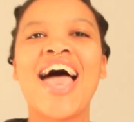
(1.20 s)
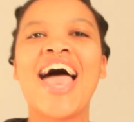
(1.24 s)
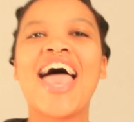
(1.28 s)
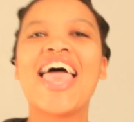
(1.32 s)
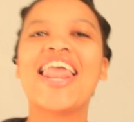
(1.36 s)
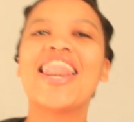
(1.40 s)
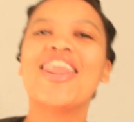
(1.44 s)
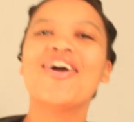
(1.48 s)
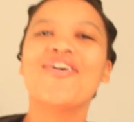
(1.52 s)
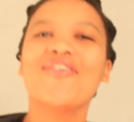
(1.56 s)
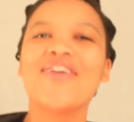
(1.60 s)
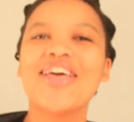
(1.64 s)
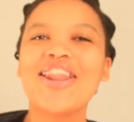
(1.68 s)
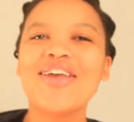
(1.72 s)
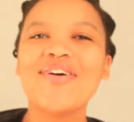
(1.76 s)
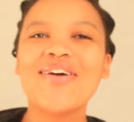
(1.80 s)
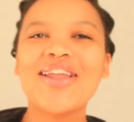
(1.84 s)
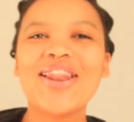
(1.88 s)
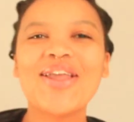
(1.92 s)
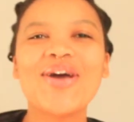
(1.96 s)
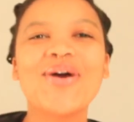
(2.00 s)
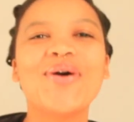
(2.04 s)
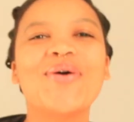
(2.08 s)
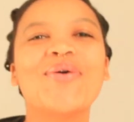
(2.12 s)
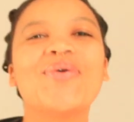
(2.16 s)
Hello, hello,
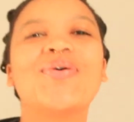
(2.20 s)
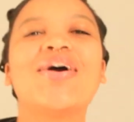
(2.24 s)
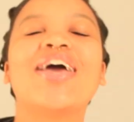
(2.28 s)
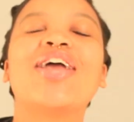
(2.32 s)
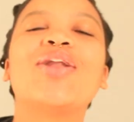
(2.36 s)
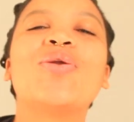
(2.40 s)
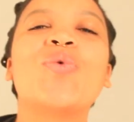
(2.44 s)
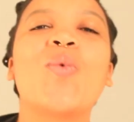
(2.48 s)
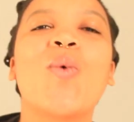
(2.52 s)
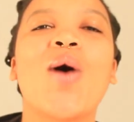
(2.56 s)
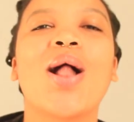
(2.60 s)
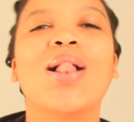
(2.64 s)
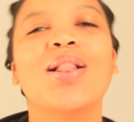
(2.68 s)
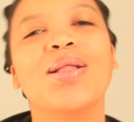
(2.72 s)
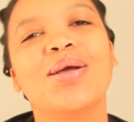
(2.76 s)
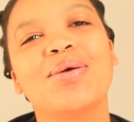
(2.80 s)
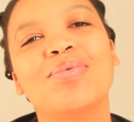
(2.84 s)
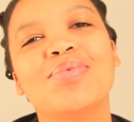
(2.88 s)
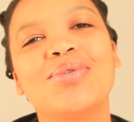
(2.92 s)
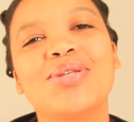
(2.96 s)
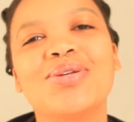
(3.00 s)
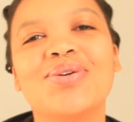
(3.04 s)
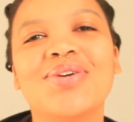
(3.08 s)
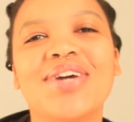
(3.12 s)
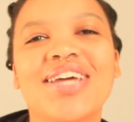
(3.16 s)
hello, and
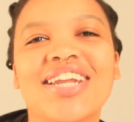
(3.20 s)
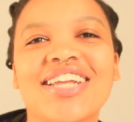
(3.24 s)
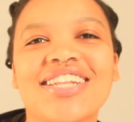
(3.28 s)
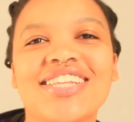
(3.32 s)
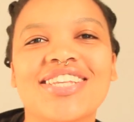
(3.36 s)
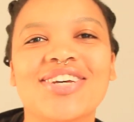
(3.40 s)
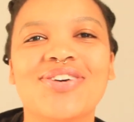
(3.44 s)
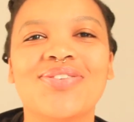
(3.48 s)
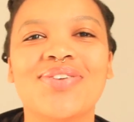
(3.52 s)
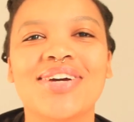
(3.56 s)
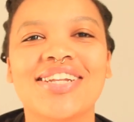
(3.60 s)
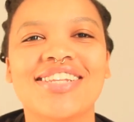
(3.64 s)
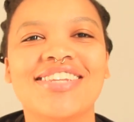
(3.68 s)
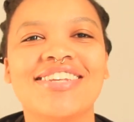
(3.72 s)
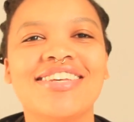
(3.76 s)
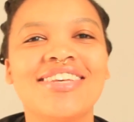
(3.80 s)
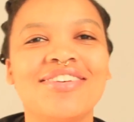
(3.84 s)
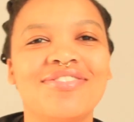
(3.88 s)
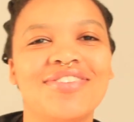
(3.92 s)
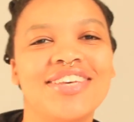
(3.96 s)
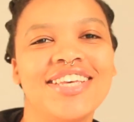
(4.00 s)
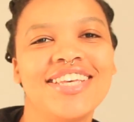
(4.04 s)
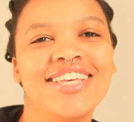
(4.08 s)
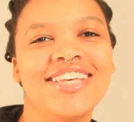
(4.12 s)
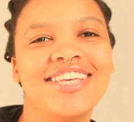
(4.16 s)
welcome to Krotoa
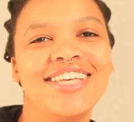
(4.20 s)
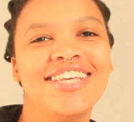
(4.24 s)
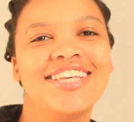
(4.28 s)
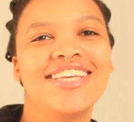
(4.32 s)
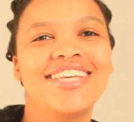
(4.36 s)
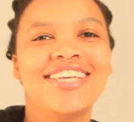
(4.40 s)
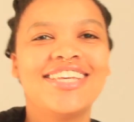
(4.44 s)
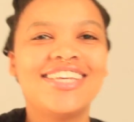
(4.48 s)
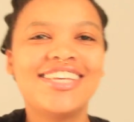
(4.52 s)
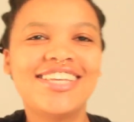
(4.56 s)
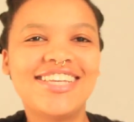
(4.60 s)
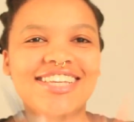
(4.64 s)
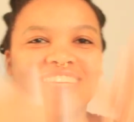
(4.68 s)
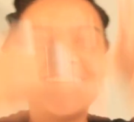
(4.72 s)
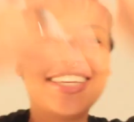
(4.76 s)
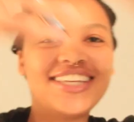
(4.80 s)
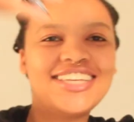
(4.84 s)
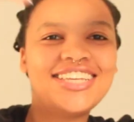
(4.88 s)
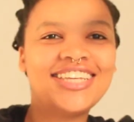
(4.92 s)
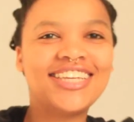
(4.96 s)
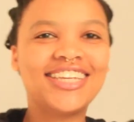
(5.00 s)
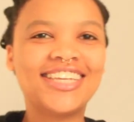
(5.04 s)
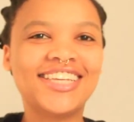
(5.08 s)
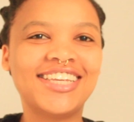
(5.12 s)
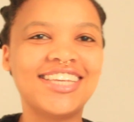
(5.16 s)

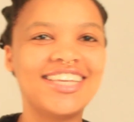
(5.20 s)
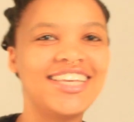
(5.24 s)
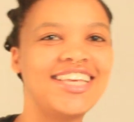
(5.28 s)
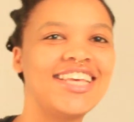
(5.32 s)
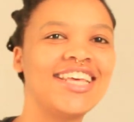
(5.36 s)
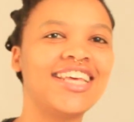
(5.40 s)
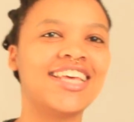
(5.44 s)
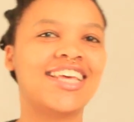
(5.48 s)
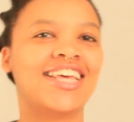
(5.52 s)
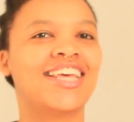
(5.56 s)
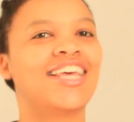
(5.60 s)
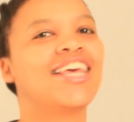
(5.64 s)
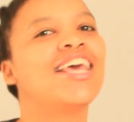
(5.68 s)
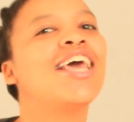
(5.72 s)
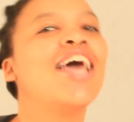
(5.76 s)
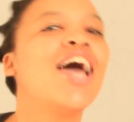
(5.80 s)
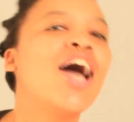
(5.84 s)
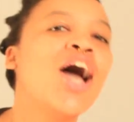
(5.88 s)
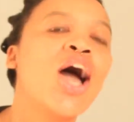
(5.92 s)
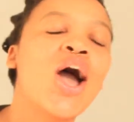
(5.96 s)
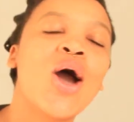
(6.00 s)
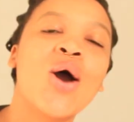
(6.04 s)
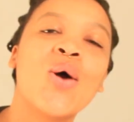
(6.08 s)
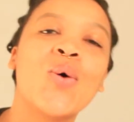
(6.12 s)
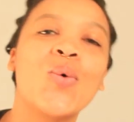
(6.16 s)
TV,
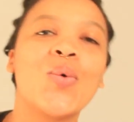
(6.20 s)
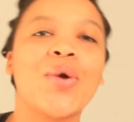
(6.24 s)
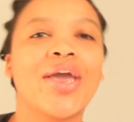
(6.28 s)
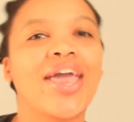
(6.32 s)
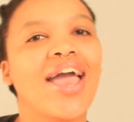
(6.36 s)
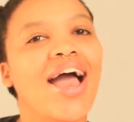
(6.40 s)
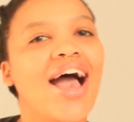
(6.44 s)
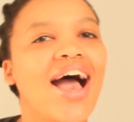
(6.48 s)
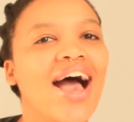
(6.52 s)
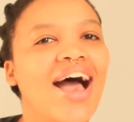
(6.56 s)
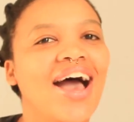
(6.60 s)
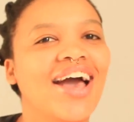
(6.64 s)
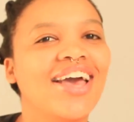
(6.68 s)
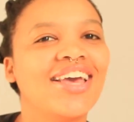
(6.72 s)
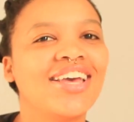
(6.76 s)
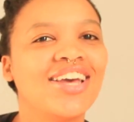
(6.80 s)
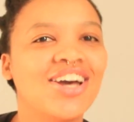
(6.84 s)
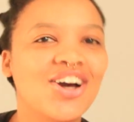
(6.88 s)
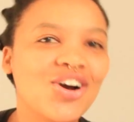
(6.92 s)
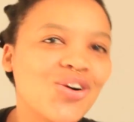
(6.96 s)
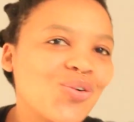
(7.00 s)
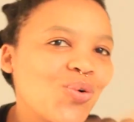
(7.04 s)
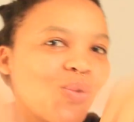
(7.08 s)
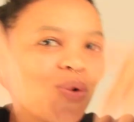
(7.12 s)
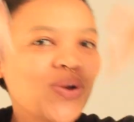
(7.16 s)
where I,
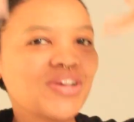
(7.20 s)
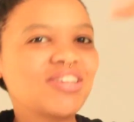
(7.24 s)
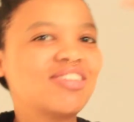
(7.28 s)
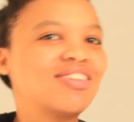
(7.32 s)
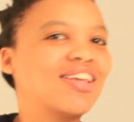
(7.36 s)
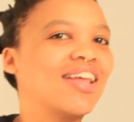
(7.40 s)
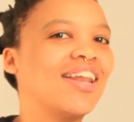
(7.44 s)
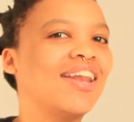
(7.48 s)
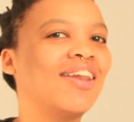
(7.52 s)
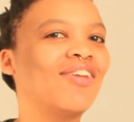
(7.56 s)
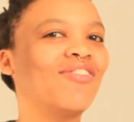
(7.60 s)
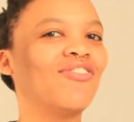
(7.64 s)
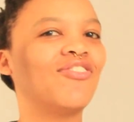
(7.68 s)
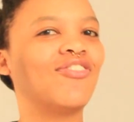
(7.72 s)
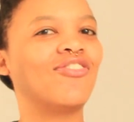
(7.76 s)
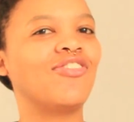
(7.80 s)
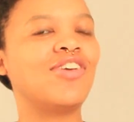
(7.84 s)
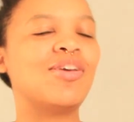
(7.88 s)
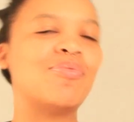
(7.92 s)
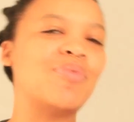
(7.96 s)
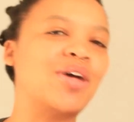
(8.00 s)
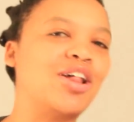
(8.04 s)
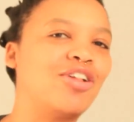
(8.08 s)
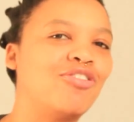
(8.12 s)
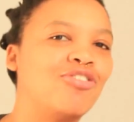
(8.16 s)
a Khoisan
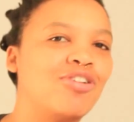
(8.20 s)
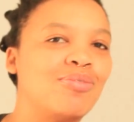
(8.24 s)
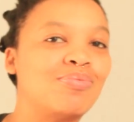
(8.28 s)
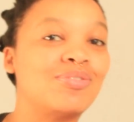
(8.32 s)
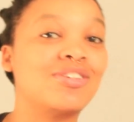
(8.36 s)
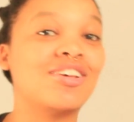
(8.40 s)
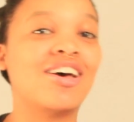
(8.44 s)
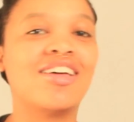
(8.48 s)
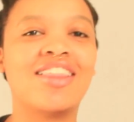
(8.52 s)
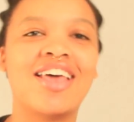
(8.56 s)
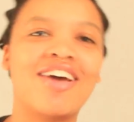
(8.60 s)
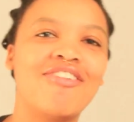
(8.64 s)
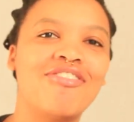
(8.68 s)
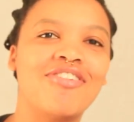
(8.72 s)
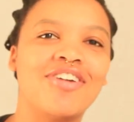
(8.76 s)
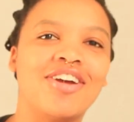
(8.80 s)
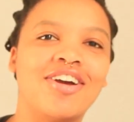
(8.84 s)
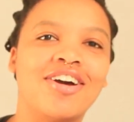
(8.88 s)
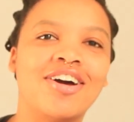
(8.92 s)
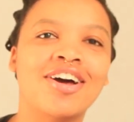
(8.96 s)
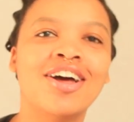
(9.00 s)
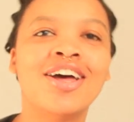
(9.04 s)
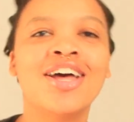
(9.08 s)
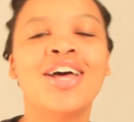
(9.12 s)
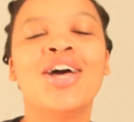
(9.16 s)
female from South
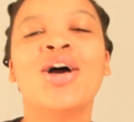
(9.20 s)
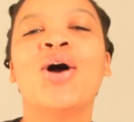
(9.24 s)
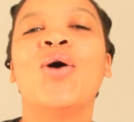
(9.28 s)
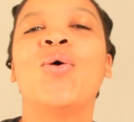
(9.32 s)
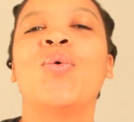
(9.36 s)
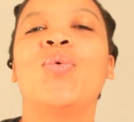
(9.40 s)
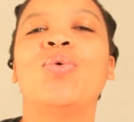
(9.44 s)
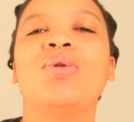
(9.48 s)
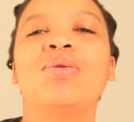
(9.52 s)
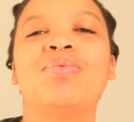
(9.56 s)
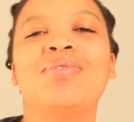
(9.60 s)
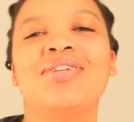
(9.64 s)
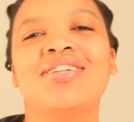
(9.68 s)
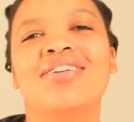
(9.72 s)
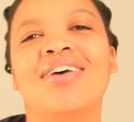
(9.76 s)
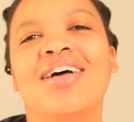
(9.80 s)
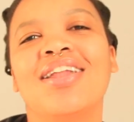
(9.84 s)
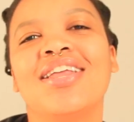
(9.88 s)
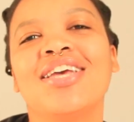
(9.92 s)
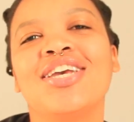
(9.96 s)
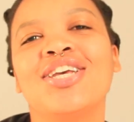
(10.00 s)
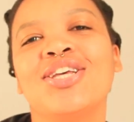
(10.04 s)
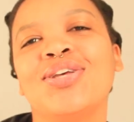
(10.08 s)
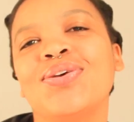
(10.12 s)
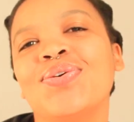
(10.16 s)
Africa, will be
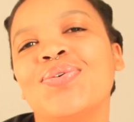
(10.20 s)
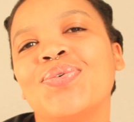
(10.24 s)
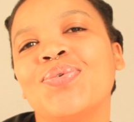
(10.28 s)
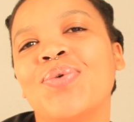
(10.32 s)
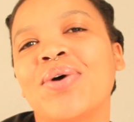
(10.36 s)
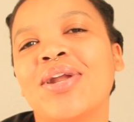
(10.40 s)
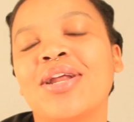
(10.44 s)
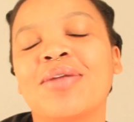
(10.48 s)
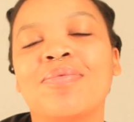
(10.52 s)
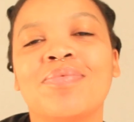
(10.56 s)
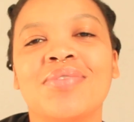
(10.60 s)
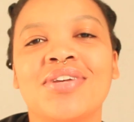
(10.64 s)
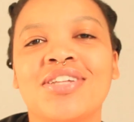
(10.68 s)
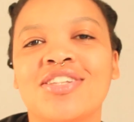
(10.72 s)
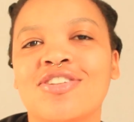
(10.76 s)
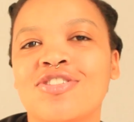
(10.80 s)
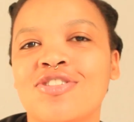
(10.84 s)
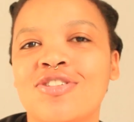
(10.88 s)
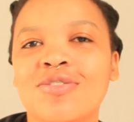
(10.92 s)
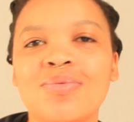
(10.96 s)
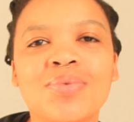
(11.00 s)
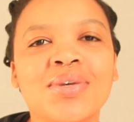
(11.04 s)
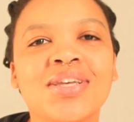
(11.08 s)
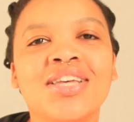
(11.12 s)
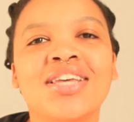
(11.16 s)
telling you what it means
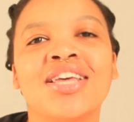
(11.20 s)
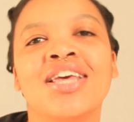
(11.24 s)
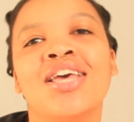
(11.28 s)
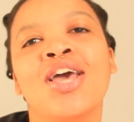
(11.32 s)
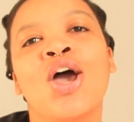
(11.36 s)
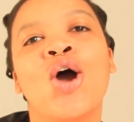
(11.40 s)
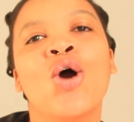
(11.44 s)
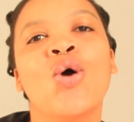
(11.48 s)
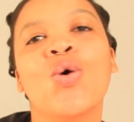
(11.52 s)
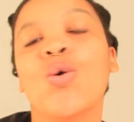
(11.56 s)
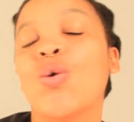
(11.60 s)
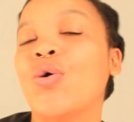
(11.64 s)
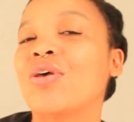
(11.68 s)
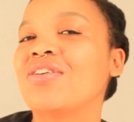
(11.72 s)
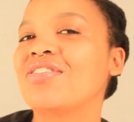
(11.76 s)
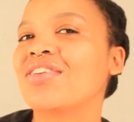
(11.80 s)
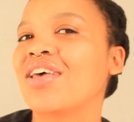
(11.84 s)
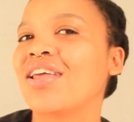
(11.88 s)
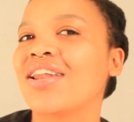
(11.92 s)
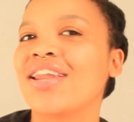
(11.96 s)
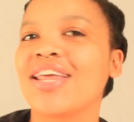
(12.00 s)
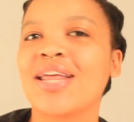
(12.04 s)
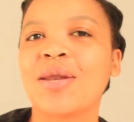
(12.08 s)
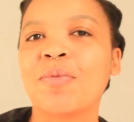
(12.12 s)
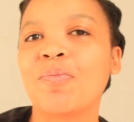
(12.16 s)
to be
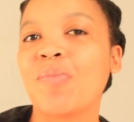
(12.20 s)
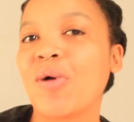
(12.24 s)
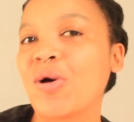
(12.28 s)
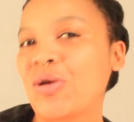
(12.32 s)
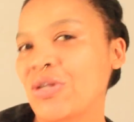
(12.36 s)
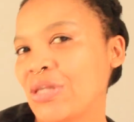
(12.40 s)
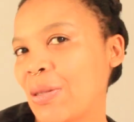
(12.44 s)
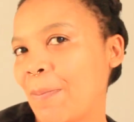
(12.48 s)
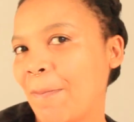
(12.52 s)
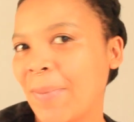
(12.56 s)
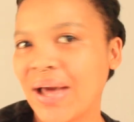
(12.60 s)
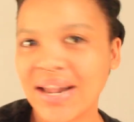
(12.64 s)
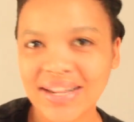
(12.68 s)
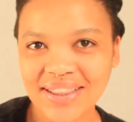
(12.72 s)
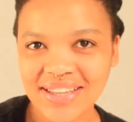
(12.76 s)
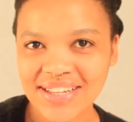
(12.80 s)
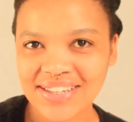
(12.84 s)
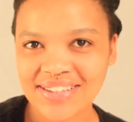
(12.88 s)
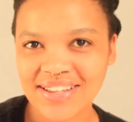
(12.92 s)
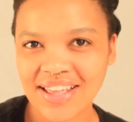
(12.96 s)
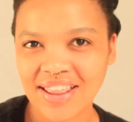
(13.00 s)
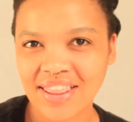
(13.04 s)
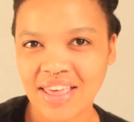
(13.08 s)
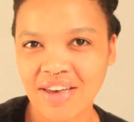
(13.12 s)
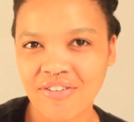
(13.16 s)
Khoisan in post
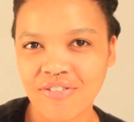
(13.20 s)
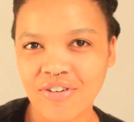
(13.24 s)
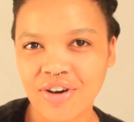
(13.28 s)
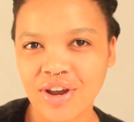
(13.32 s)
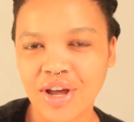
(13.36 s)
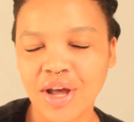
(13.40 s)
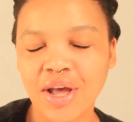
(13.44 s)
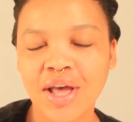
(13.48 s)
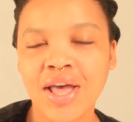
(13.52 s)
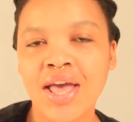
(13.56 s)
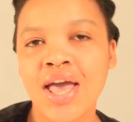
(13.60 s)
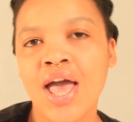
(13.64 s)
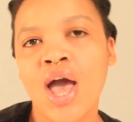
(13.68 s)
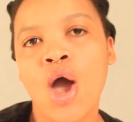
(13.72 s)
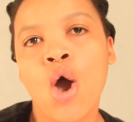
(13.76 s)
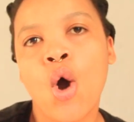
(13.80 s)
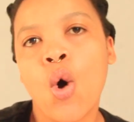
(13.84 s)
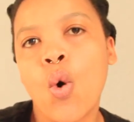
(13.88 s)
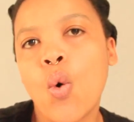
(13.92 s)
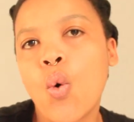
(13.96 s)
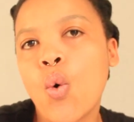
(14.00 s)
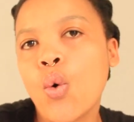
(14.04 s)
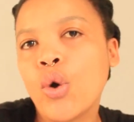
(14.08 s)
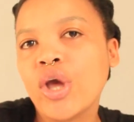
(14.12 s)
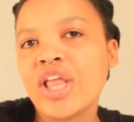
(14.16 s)
apartheid South Africa,
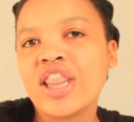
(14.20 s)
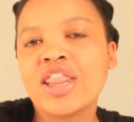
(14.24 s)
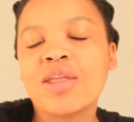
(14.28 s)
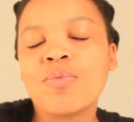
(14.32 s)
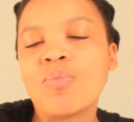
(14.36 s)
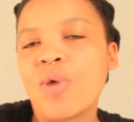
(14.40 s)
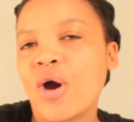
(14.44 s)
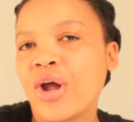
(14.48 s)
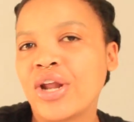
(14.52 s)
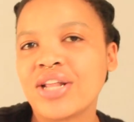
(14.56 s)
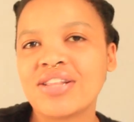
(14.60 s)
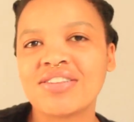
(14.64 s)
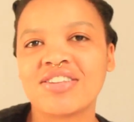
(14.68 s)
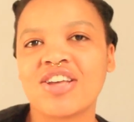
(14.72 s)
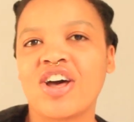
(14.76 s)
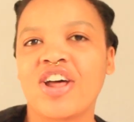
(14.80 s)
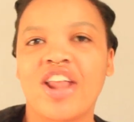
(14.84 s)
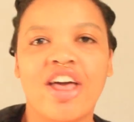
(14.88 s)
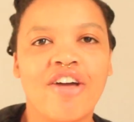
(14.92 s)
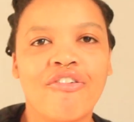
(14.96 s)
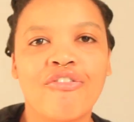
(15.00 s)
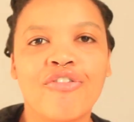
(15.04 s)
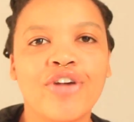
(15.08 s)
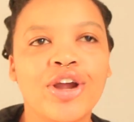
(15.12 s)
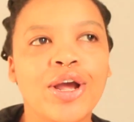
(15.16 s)
or in the modern South
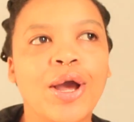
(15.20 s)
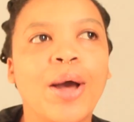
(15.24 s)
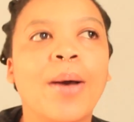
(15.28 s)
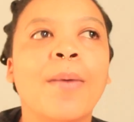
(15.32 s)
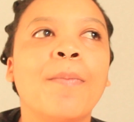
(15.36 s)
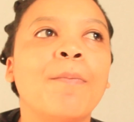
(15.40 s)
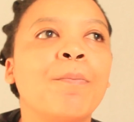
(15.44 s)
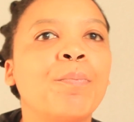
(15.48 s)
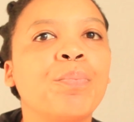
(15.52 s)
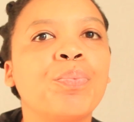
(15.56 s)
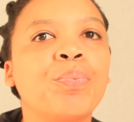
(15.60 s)
Africa.